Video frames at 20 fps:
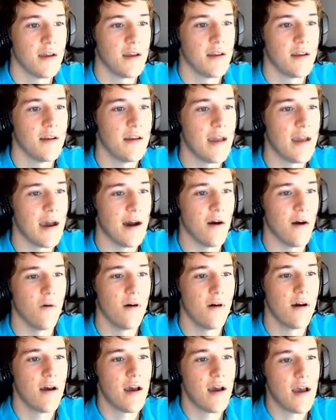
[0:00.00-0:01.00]
Now,
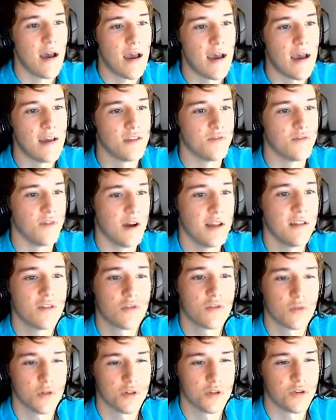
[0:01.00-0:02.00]
has violence
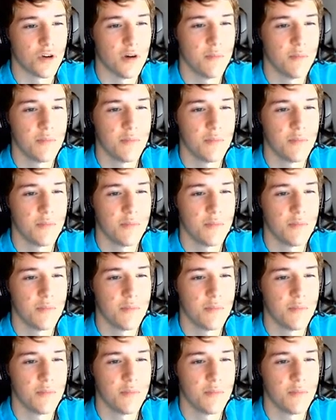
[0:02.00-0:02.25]
towards Trump